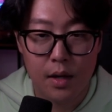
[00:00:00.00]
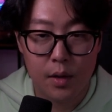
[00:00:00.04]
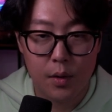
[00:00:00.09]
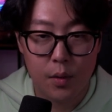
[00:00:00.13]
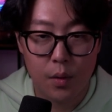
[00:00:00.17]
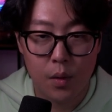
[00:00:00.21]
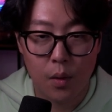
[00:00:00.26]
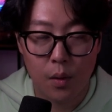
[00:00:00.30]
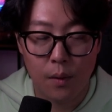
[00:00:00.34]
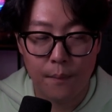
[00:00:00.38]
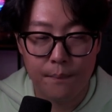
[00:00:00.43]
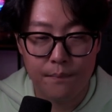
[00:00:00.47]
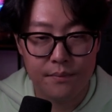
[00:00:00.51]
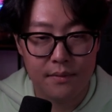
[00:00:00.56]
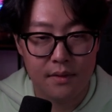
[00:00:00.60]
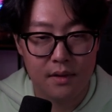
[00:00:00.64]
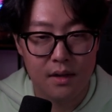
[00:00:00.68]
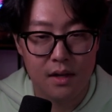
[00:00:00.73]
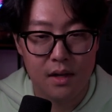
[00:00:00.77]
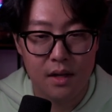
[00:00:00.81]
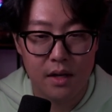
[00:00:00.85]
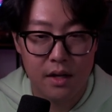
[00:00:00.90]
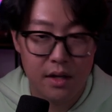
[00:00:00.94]
Cool.
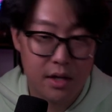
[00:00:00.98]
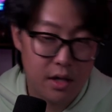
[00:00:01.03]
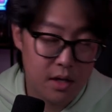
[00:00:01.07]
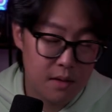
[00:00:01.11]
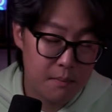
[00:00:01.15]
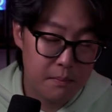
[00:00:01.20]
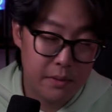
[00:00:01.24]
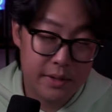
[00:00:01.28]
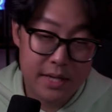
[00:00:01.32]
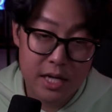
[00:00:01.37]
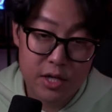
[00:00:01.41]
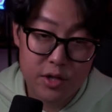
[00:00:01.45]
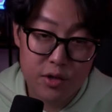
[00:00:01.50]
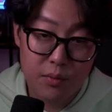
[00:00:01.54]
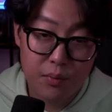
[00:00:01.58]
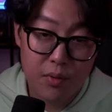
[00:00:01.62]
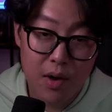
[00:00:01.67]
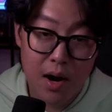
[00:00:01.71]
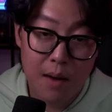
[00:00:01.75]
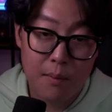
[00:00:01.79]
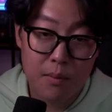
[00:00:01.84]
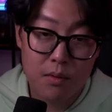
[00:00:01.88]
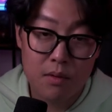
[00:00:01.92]
Potential
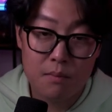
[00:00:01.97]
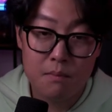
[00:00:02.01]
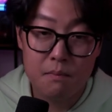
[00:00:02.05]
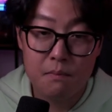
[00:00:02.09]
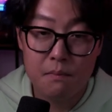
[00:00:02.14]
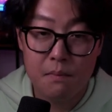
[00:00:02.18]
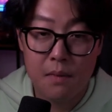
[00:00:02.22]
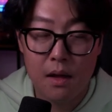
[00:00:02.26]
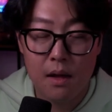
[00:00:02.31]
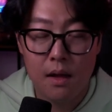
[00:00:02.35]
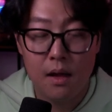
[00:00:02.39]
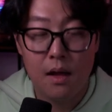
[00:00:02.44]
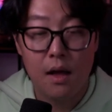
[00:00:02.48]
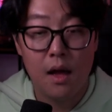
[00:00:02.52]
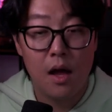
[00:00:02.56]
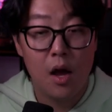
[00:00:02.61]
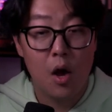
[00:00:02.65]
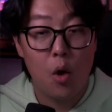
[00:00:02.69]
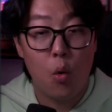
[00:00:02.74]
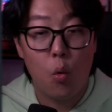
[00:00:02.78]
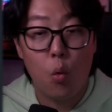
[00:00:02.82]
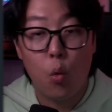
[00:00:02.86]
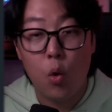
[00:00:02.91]
problem?
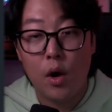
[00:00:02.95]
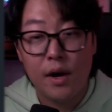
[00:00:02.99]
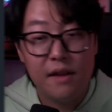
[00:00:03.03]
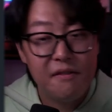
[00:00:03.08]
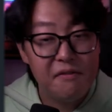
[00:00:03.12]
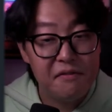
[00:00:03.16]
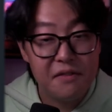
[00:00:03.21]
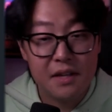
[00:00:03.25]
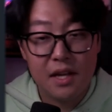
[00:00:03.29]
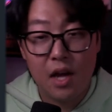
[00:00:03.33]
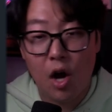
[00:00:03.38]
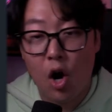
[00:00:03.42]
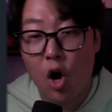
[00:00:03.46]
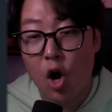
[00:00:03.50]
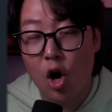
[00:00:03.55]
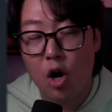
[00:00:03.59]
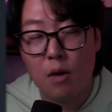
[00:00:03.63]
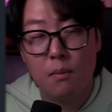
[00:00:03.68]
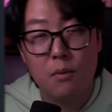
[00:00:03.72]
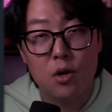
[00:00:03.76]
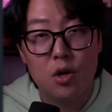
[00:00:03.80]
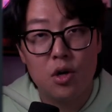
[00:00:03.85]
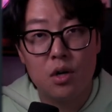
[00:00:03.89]
What if the
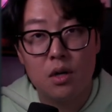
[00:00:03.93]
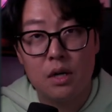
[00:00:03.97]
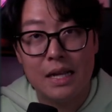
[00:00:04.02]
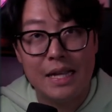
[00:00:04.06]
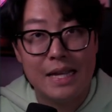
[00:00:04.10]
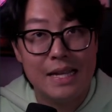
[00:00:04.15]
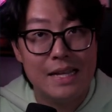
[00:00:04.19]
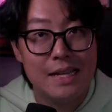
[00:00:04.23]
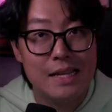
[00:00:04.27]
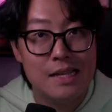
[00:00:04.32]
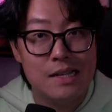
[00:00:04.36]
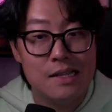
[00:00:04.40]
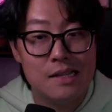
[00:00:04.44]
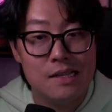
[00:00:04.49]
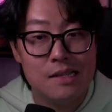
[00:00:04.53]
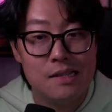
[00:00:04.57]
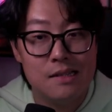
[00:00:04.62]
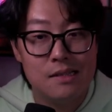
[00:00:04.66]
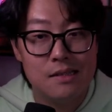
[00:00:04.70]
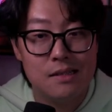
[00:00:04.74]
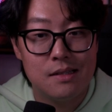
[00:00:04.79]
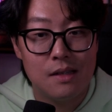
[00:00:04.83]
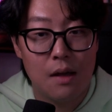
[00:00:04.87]
armor
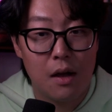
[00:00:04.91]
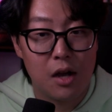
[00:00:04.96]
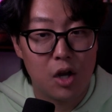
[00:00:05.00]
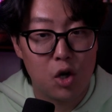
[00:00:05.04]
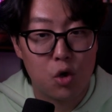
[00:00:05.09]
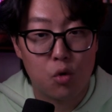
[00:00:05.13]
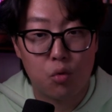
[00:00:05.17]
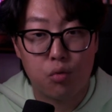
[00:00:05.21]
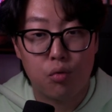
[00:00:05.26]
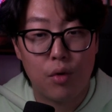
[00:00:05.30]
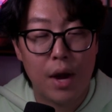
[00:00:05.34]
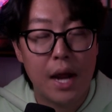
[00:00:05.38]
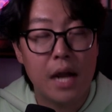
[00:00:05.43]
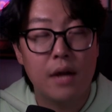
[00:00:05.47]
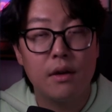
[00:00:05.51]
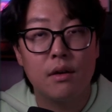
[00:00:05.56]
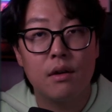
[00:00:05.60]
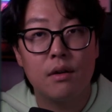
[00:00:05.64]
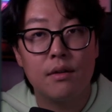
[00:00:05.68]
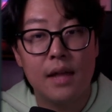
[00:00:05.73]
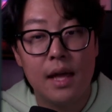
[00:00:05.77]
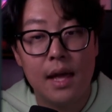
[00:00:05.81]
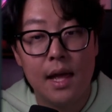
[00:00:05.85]
is
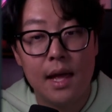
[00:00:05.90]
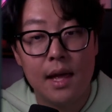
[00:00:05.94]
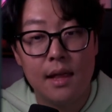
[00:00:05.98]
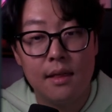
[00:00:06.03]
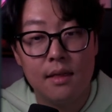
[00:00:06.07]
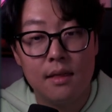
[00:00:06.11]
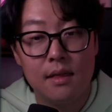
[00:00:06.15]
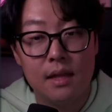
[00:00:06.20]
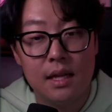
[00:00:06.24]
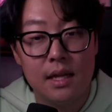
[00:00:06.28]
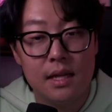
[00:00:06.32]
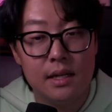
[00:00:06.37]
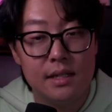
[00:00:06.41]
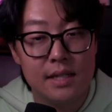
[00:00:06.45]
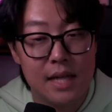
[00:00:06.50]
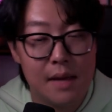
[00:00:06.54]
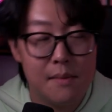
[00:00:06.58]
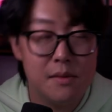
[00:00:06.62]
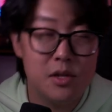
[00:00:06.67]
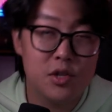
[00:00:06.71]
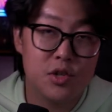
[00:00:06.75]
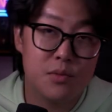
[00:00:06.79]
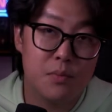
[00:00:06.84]
greater than the
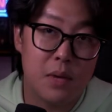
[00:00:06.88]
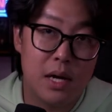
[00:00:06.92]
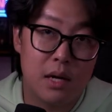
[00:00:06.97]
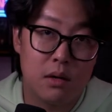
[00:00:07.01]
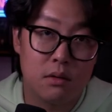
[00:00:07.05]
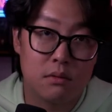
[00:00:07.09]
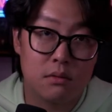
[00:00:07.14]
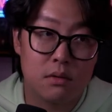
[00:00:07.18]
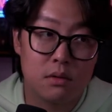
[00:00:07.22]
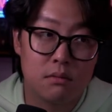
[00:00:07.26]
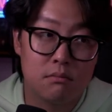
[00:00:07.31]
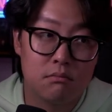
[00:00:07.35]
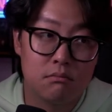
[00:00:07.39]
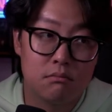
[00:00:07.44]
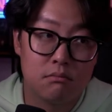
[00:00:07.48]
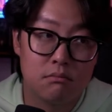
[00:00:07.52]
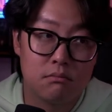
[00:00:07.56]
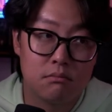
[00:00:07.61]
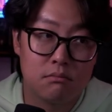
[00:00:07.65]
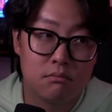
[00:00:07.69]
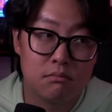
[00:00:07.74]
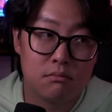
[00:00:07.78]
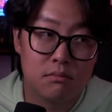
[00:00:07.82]
damage amount?
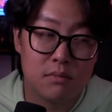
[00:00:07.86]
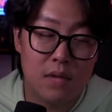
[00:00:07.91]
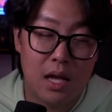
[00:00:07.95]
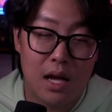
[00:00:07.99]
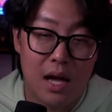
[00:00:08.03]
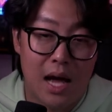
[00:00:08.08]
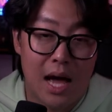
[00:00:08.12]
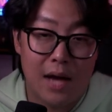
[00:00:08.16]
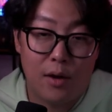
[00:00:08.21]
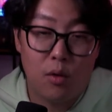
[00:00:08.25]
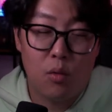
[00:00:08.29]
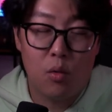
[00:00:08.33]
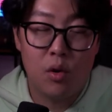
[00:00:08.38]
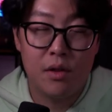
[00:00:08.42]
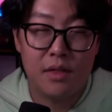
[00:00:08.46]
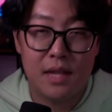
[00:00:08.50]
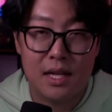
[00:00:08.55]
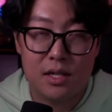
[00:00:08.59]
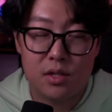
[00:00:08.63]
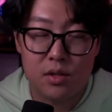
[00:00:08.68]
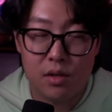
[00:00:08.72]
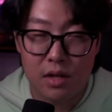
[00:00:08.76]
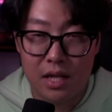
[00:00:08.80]
I don't want
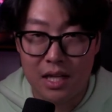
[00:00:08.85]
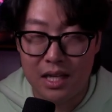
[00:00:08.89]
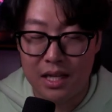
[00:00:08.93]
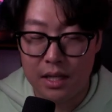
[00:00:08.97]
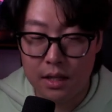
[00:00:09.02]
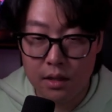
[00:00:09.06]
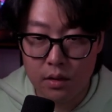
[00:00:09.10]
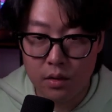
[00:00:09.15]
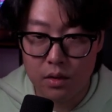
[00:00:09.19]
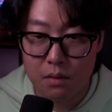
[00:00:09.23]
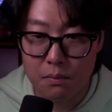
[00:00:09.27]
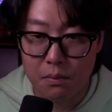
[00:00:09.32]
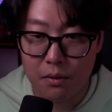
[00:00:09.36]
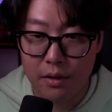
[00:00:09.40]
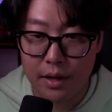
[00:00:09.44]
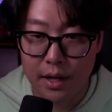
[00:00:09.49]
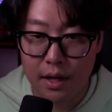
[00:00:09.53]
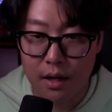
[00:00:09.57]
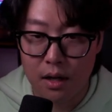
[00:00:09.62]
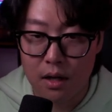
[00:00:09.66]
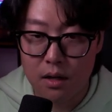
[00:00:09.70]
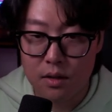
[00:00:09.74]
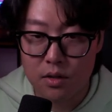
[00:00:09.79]
that to heal the
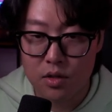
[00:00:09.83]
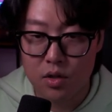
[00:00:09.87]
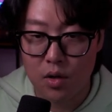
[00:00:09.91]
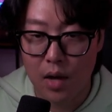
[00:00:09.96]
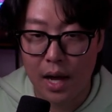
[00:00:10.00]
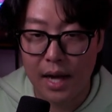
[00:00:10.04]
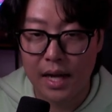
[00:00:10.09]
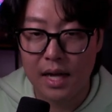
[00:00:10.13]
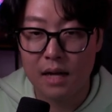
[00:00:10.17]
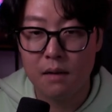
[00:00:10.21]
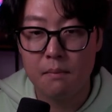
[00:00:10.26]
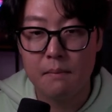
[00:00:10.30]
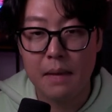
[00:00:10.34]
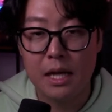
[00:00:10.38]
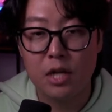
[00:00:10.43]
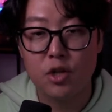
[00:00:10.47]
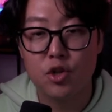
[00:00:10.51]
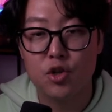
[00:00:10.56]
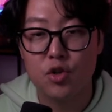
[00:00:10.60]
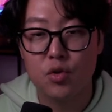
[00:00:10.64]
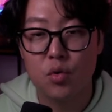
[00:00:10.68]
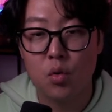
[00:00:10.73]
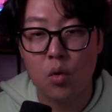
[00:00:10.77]
player, so I gotta make
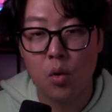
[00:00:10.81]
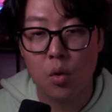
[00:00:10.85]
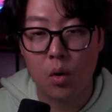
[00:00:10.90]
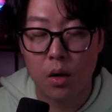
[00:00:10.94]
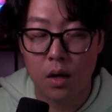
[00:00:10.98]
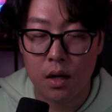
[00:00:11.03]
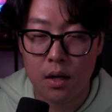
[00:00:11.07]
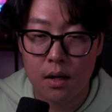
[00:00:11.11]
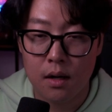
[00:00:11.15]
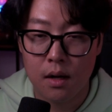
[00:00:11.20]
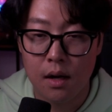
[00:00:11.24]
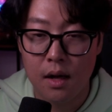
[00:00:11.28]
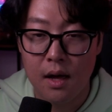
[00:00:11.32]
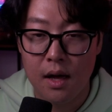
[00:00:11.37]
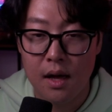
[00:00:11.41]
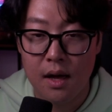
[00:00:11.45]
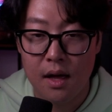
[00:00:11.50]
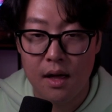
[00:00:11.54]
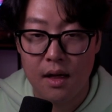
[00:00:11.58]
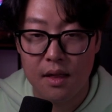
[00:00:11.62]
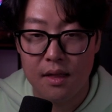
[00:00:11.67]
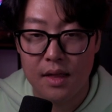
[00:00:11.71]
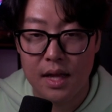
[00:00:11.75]
sure
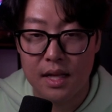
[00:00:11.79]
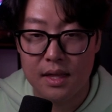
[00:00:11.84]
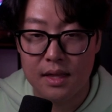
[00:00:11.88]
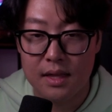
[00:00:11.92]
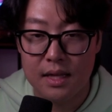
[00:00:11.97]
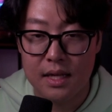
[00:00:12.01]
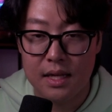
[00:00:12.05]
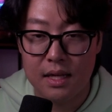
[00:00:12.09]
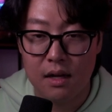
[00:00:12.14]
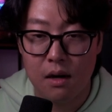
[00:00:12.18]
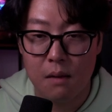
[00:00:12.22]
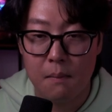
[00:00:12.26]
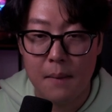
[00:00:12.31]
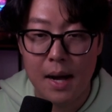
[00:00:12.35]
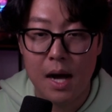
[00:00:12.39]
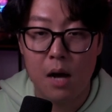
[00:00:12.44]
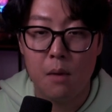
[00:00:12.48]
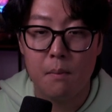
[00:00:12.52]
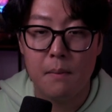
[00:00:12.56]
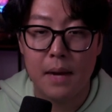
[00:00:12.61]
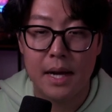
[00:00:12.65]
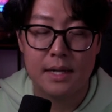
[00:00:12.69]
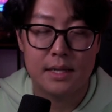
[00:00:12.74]
that the
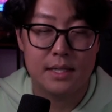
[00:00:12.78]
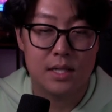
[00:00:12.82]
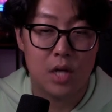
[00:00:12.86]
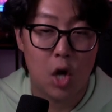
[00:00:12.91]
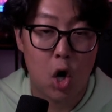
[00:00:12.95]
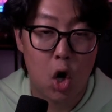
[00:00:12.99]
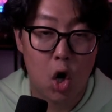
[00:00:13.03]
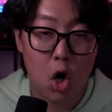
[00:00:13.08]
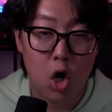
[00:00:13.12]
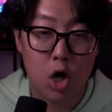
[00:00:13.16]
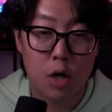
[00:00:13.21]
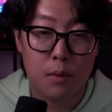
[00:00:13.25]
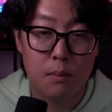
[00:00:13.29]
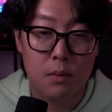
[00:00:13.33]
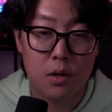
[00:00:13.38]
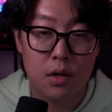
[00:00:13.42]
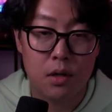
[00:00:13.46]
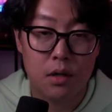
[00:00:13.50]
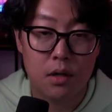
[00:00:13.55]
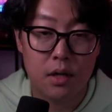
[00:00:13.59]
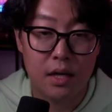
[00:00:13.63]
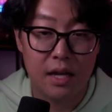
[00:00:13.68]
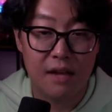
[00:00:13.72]
amount minus
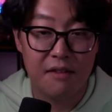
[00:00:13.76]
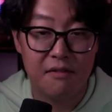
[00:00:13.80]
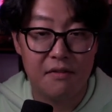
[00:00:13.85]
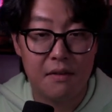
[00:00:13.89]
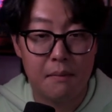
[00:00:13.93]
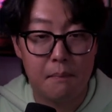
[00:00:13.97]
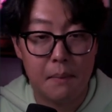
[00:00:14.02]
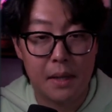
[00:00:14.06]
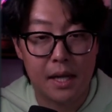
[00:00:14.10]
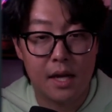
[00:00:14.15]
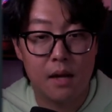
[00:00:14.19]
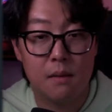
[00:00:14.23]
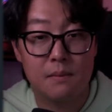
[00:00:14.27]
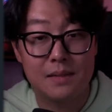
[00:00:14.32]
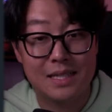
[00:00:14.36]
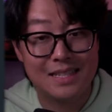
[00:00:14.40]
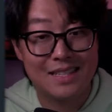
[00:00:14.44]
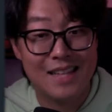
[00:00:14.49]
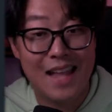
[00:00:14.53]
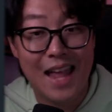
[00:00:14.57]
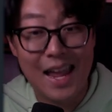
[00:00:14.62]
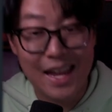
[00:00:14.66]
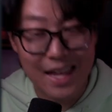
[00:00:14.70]
armor, if it becomes
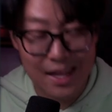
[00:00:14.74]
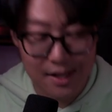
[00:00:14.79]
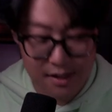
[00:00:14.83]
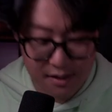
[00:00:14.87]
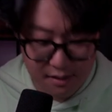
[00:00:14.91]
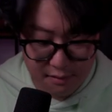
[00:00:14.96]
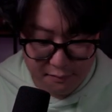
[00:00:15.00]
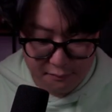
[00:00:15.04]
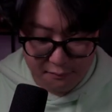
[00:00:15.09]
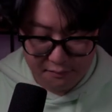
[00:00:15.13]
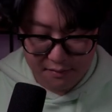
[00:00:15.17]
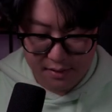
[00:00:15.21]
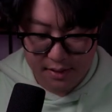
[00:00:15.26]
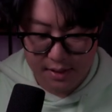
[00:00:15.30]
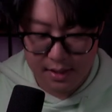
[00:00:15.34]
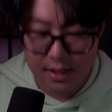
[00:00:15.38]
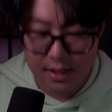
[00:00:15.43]
negative,